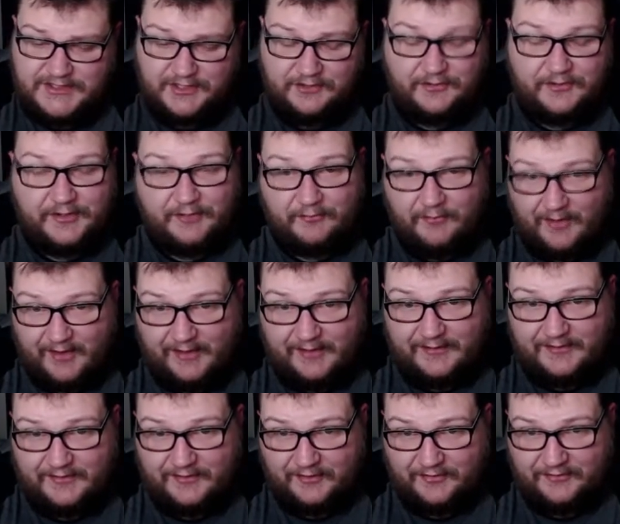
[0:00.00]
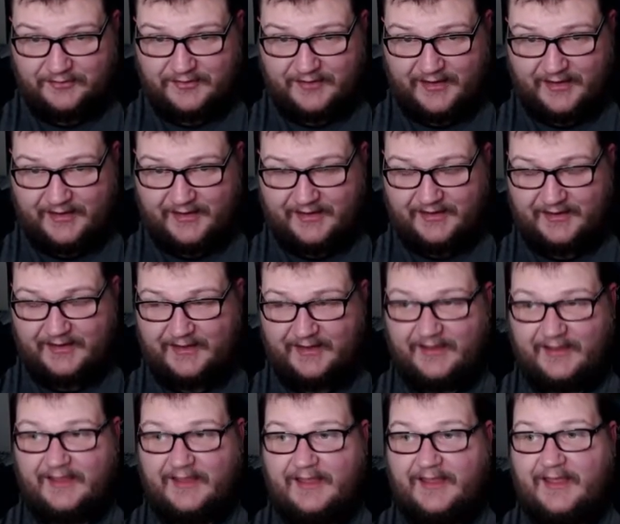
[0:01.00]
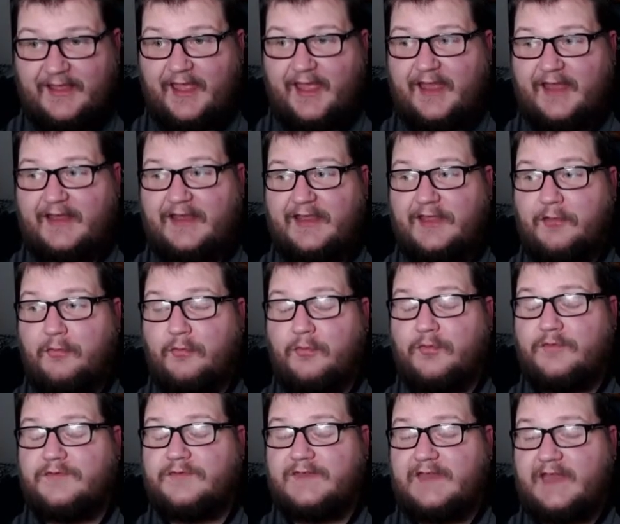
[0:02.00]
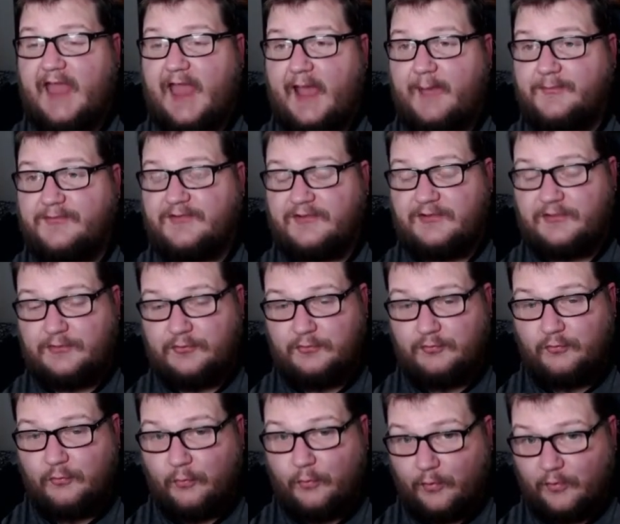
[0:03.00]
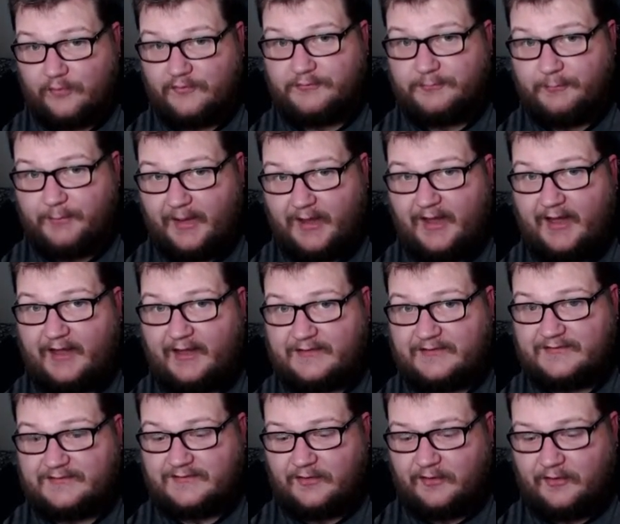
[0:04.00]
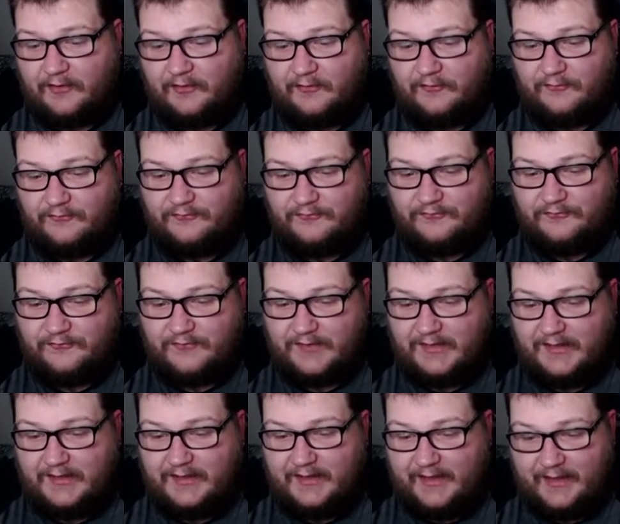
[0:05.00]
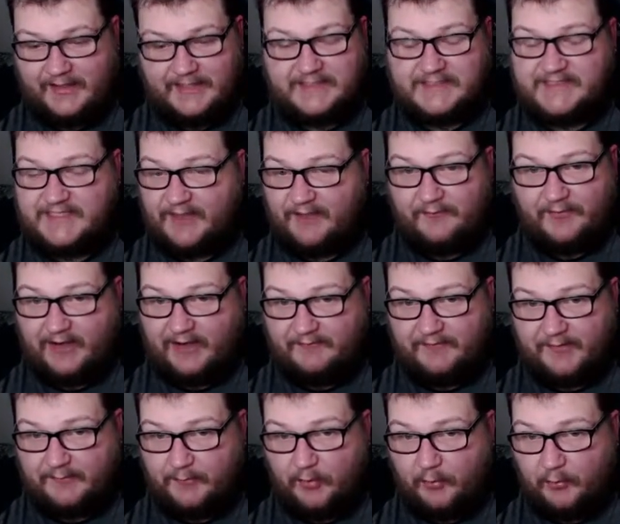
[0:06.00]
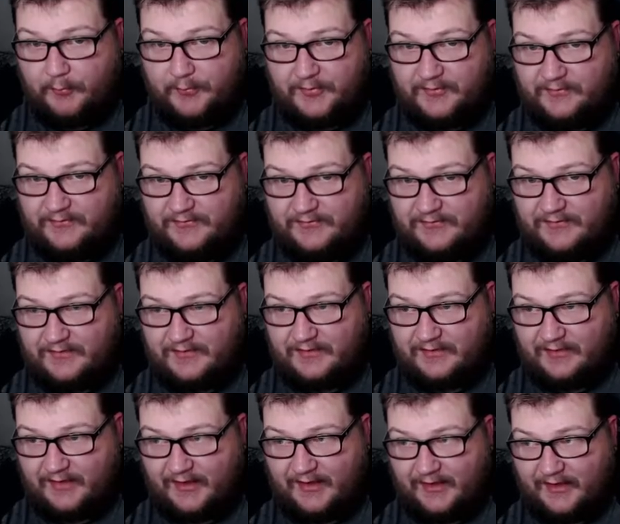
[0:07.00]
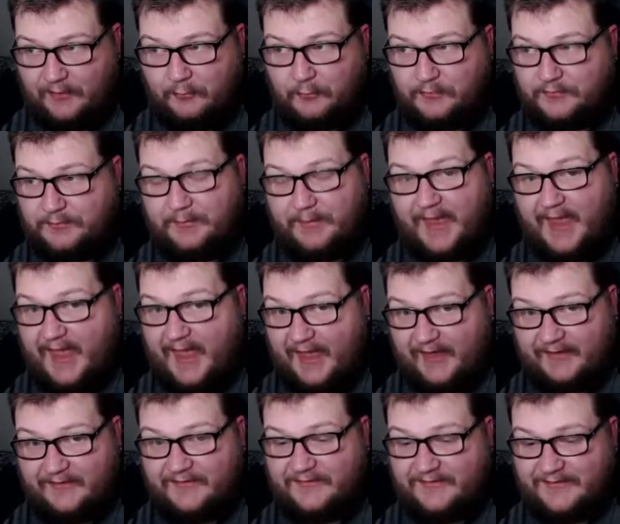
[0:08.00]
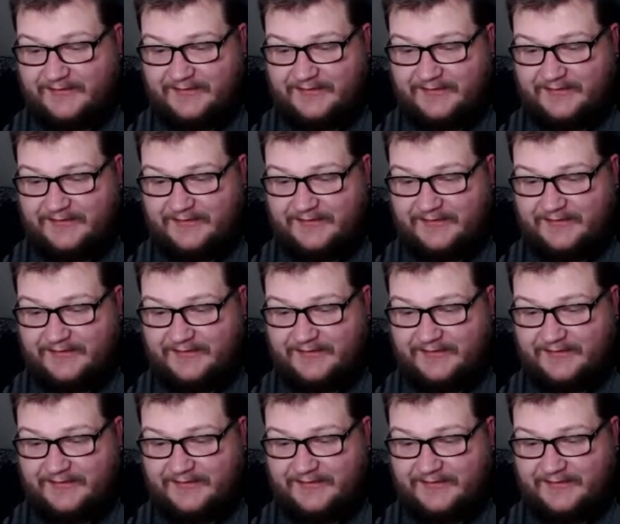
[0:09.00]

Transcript: Chilling Reign the other day, and it was the absolute worst box of any set that I've ever opened. Like it was bad.